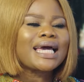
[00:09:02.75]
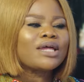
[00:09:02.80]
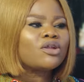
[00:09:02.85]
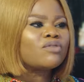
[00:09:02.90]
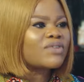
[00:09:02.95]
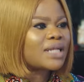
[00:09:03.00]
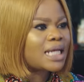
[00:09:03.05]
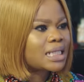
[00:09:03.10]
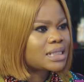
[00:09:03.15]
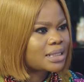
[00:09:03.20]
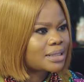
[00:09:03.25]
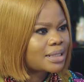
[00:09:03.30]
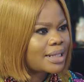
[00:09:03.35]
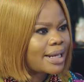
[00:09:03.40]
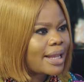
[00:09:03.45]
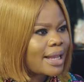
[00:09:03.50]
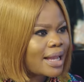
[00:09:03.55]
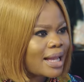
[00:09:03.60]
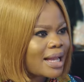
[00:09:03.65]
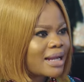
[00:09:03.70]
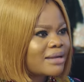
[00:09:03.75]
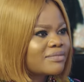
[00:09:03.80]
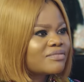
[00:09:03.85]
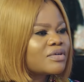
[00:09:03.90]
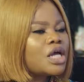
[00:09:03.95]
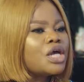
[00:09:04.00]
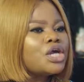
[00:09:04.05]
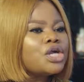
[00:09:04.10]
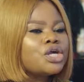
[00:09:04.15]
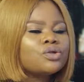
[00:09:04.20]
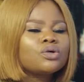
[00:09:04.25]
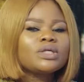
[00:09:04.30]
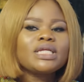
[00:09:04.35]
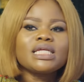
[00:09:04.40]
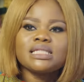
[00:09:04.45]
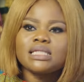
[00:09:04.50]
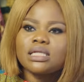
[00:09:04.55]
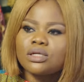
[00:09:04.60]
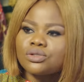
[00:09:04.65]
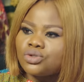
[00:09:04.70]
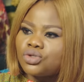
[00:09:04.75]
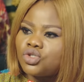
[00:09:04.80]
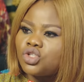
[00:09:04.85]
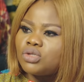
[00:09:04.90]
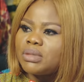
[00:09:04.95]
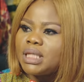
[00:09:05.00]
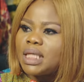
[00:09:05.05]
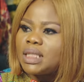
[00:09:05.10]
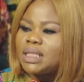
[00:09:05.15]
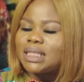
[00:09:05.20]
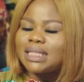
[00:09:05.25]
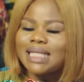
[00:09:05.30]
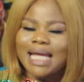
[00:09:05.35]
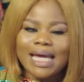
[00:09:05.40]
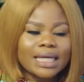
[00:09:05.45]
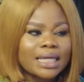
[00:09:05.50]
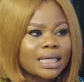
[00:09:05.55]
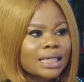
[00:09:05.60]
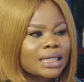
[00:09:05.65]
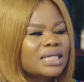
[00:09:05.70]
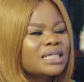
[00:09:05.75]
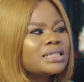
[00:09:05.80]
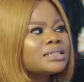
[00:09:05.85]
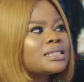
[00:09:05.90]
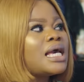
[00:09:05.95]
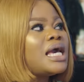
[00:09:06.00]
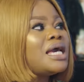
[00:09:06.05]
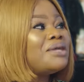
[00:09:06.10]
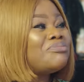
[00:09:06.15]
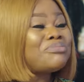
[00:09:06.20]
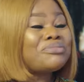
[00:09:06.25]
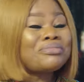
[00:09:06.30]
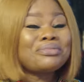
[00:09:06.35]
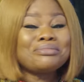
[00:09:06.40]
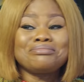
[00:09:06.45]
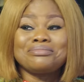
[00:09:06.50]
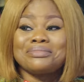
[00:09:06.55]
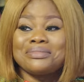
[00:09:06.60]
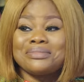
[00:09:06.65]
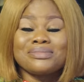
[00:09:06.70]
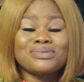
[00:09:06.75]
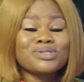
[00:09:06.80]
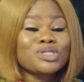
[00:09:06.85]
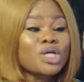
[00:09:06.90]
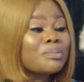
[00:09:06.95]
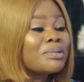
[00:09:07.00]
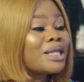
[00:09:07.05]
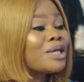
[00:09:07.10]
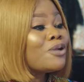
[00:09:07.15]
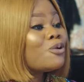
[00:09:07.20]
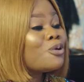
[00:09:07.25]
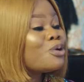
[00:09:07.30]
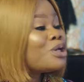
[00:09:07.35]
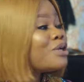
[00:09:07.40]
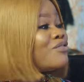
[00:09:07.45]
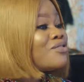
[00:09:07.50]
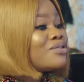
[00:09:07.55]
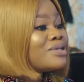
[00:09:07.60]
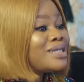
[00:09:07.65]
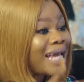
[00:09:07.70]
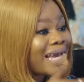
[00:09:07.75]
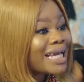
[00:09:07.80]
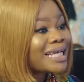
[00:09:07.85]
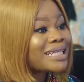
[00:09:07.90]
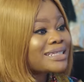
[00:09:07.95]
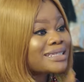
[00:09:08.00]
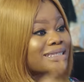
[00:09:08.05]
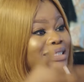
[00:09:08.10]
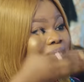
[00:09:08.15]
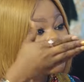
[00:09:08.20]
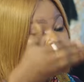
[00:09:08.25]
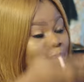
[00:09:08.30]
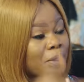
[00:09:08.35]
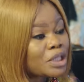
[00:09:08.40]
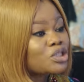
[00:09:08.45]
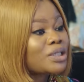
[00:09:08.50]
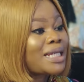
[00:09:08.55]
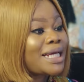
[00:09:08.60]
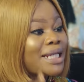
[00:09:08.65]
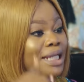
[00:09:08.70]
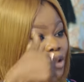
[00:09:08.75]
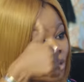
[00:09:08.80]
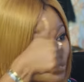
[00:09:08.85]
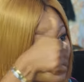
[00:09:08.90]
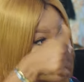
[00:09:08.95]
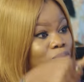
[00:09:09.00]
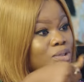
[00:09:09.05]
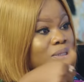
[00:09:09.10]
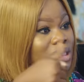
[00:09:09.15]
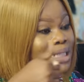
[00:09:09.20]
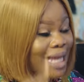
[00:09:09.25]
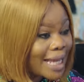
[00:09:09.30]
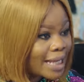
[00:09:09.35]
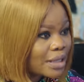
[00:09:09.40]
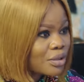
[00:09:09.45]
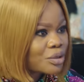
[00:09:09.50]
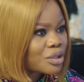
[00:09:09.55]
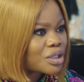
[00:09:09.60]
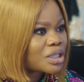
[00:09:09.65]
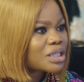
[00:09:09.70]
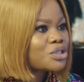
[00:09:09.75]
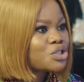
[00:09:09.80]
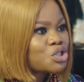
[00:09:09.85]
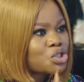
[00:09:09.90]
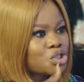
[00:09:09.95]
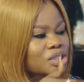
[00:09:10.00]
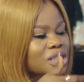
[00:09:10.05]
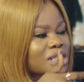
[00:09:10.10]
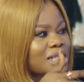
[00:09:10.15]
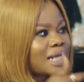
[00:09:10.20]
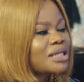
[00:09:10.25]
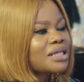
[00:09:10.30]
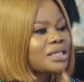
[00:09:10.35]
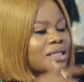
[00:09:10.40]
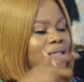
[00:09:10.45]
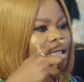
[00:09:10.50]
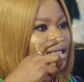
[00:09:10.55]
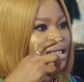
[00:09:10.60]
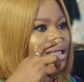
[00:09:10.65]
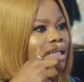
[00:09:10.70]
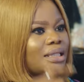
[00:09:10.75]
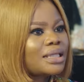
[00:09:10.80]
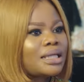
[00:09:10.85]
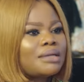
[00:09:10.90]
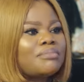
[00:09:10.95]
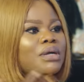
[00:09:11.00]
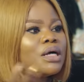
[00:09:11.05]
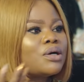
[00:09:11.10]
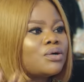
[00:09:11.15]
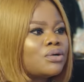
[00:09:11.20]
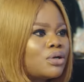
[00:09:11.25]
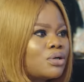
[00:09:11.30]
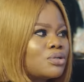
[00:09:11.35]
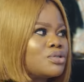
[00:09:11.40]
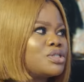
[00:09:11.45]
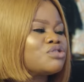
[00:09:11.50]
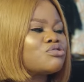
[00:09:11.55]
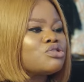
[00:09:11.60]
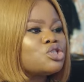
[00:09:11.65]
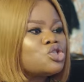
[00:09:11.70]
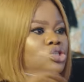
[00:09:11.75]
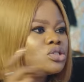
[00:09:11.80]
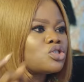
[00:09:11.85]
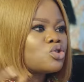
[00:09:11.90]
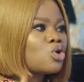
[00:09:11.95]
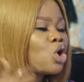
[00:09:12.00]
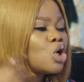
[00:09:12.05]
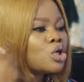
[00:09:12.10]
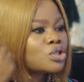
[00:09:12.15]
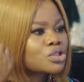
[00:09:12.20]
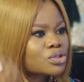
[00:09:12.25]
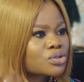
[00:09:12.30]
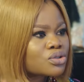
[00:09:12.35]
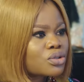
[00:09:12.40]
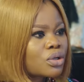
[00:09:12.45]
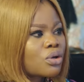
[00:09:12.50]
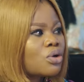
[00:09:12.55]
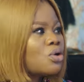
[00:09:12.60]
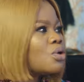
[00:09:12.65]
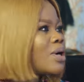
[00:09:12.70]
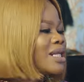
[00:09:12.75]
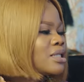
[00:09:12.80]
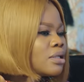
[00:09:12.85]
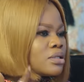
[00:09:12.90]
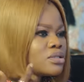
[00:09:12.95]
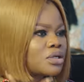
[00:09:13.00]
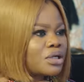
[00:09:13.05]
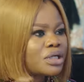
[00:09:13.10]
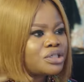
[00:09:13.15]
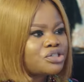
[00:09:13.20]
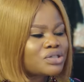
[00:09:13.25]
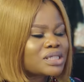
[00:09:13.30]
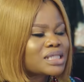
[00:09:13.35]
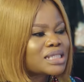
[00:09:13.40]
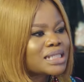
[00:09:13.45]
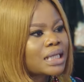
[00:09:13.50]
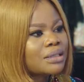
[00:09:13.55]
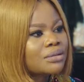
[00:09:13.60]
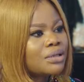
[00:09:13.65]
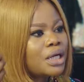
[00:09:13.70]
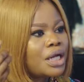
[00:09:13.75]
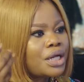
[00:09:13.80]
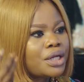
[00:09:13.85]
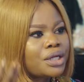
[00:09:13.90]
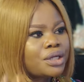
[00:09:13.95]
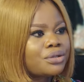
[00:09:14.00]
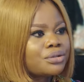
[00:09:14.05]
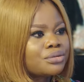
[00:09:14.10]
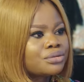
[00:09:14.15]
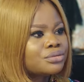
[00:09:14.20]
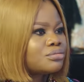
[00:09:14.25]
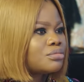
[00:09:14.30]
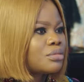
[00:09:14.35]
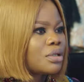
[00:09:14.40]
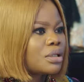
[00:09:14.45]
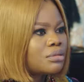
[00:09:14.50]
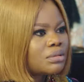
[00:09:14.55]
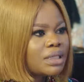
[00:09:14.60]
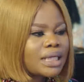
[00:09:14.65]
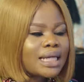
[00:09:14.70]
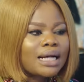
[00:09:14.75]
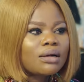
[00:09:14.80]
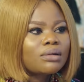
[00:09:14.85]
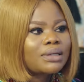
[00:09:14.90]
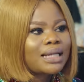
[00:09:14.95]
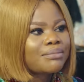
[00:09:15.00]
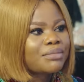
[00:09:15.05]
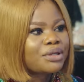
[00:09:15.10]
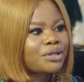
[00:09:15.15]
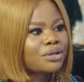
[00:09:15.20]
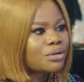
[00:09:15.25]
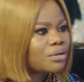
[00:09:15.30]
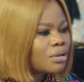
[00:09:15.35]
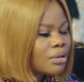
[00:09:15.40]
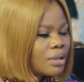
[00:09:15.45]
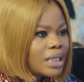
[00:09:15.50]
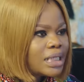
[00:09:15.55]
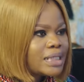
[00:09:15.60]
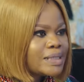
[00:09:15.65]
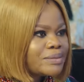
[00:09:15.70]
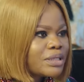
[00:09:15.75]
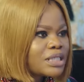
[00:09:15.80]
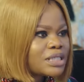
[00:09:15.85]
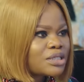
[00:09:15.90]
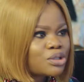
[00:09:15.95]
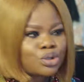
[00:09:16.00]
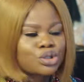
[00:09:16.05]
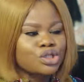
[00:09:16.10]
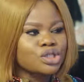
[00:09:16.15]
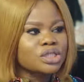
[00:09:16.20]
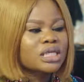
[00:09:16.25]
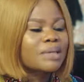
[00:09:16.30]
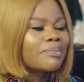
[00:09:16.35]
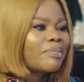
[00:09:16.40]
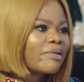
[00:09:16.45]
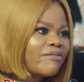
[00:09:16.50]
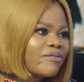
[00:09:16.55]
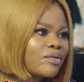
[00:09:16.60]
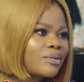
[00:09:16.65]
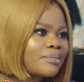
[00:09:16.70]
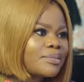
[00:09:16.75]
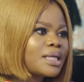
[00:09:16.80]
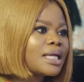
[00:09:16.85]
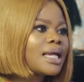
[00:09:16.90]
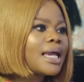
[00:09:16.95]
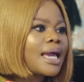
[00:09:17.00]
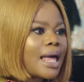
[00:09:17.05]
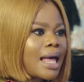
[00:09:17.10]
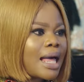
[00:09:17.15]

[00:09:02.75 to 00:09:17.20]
the kind of clientele that I have, you know, they see on social media, they like it. Some they even like the picture, like they don't put like on it. They just send email or screenshot or call the store. Oh, I just saw your dress now, you know, Nika Olamide or Elizabeth, you know, just keep it for me.